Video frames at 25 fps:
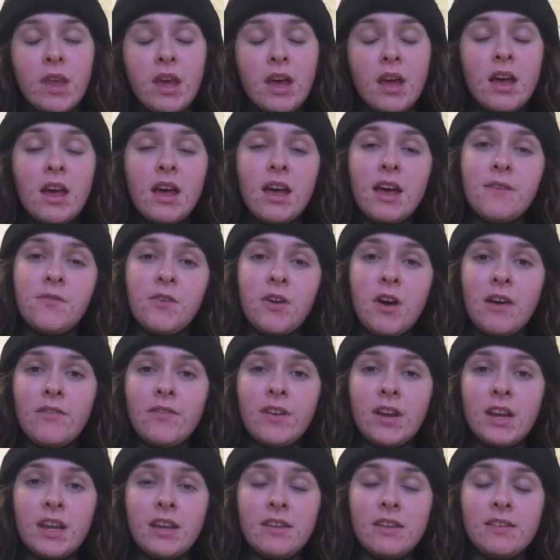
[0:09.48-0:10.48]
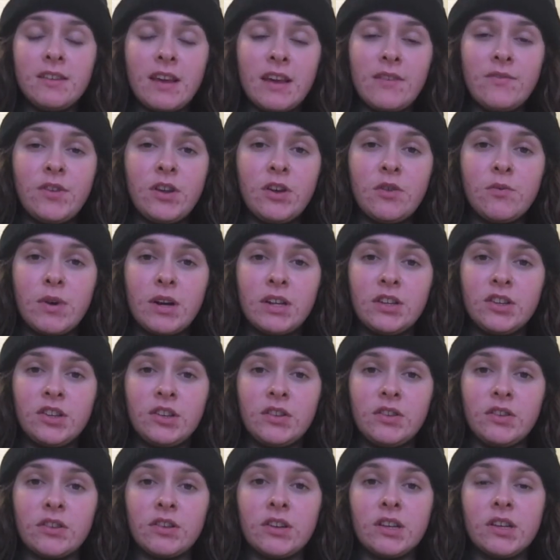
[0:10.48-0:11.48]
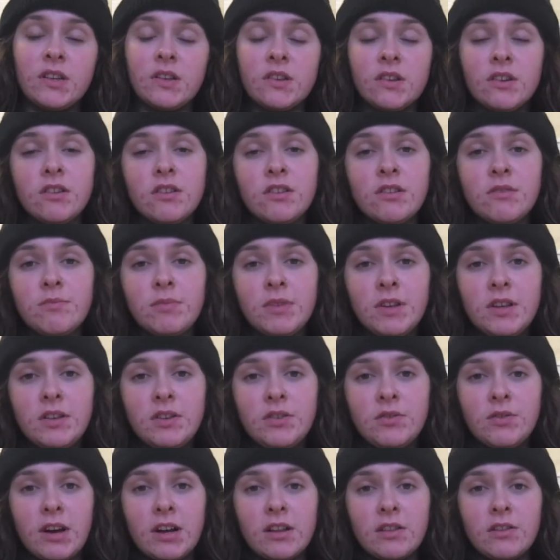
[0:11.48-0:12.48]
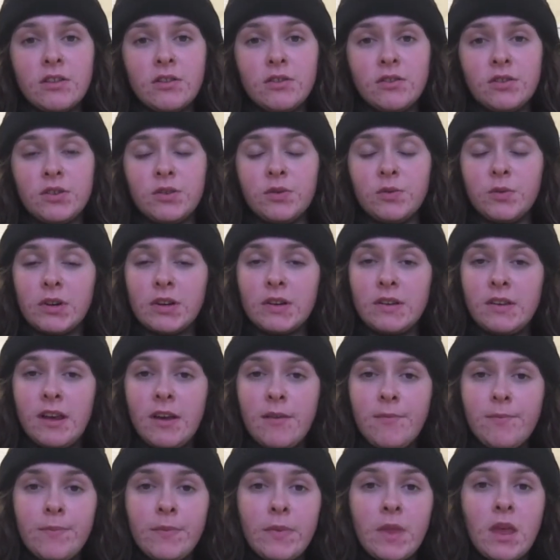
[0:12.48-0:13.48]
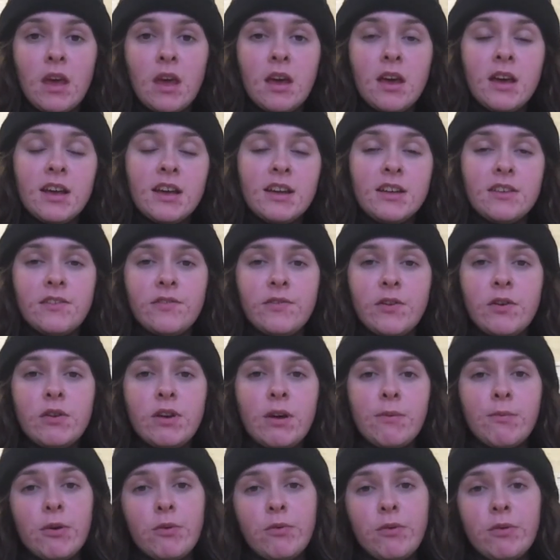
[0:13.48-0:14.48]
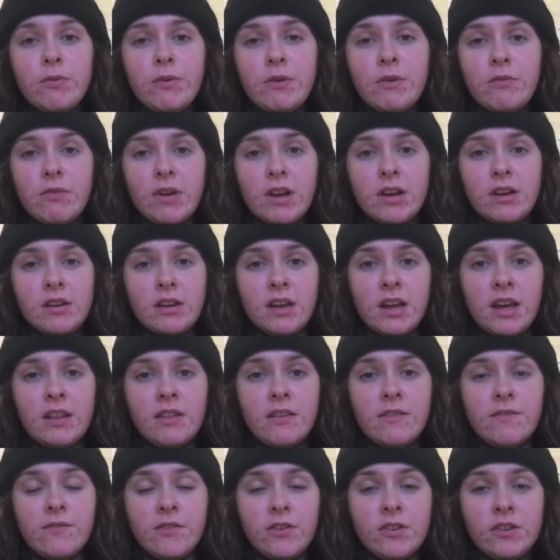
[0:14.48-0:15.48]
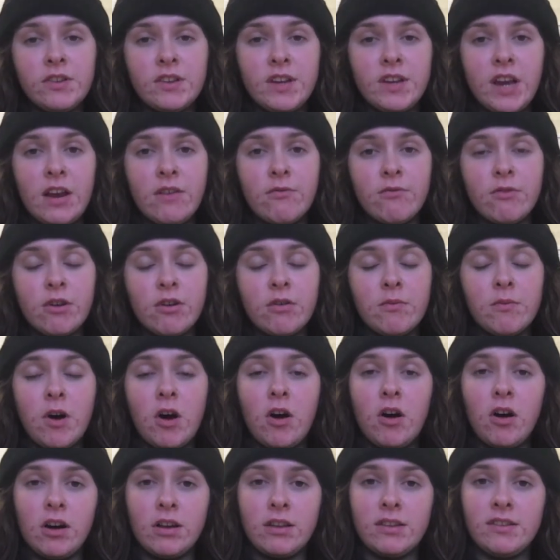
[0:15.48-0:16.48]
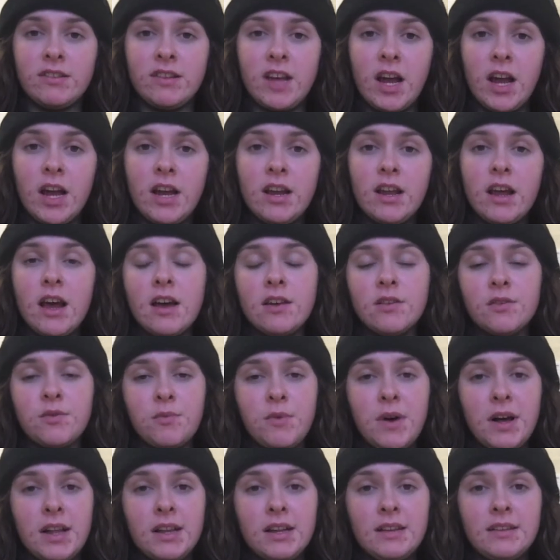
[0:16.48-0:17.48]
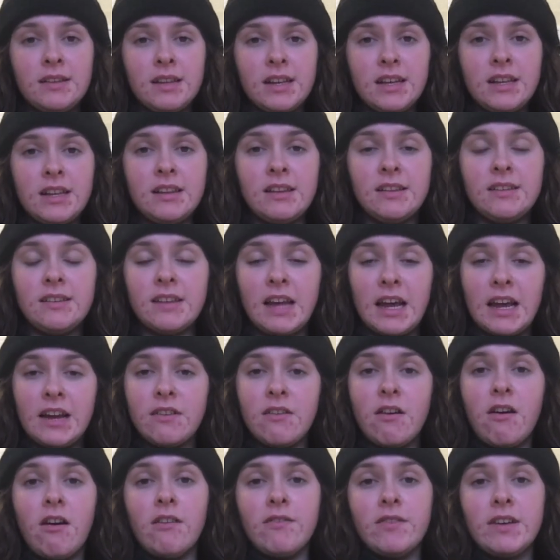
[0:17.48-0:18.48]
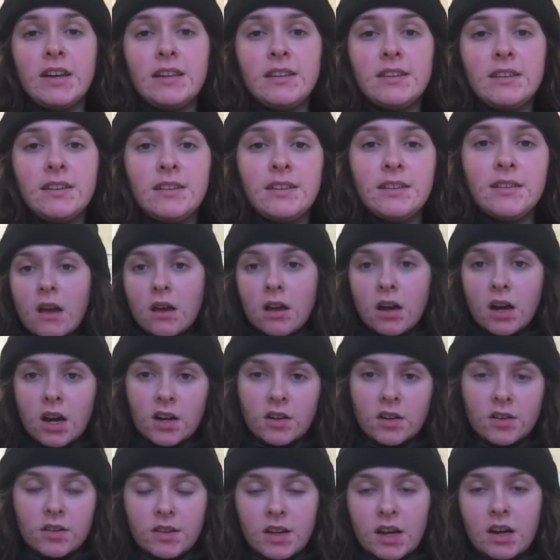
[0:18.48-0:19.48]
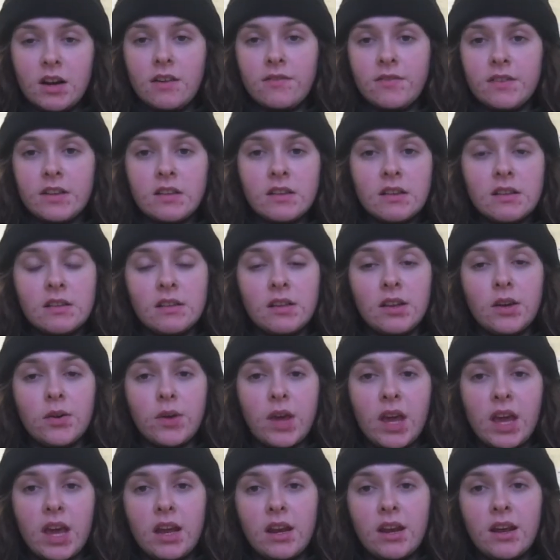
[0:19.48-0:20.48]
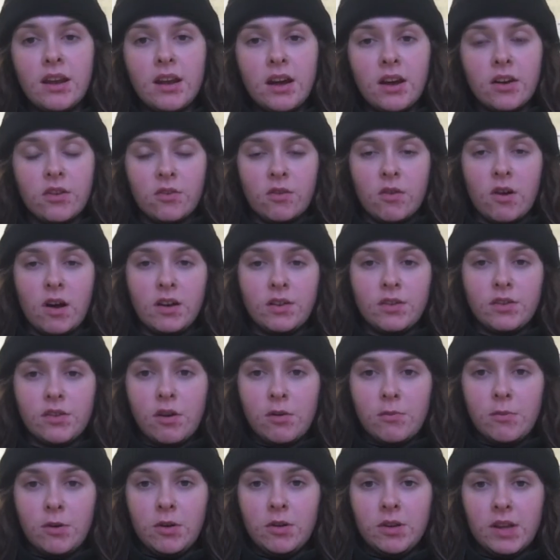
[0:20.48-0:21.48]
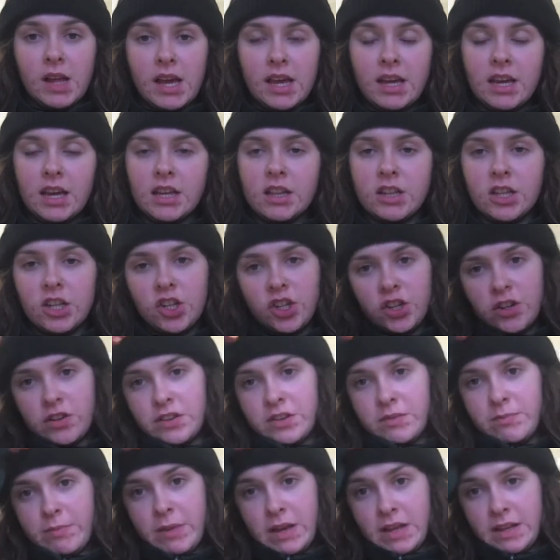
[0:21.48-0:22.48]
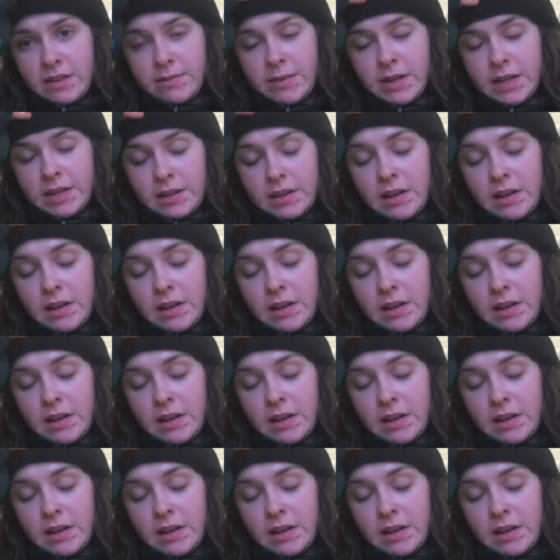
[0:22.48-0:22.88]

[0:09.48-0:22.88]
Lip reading: If you have any safety questions or concerns, please direct those towards him. His phone number will be written in the first aid room on site as well as in the site office. Our site office is located across Como Lake in the church basement,